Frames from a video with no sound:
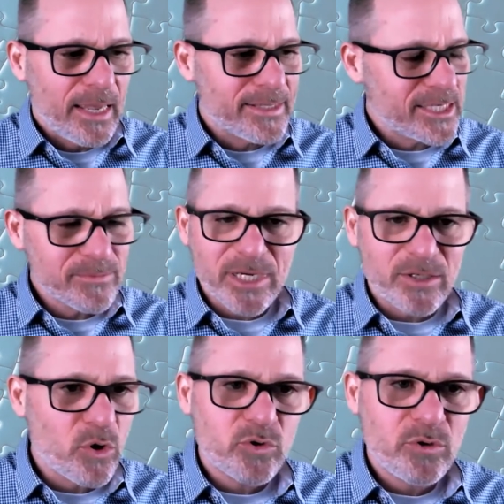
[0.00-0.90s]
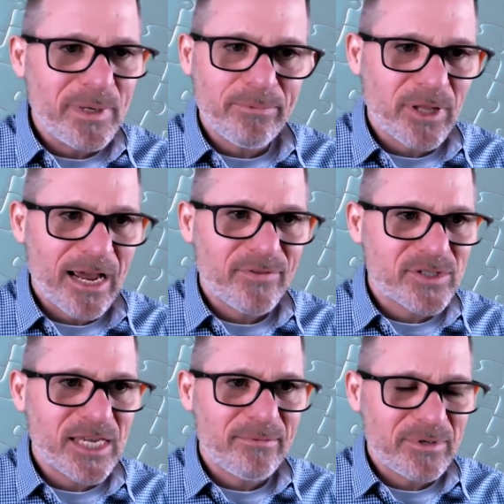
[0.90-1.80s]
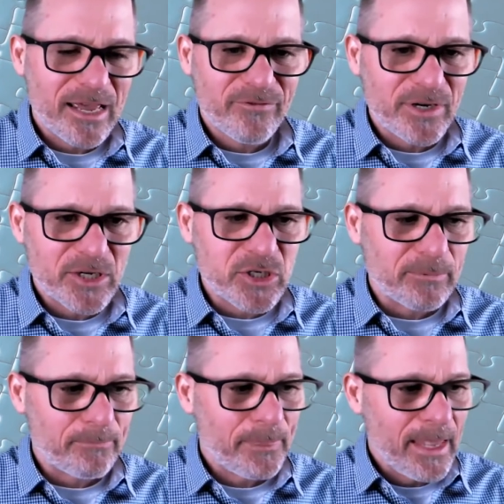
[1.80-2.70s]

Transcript: It seems like no two people have the same definition.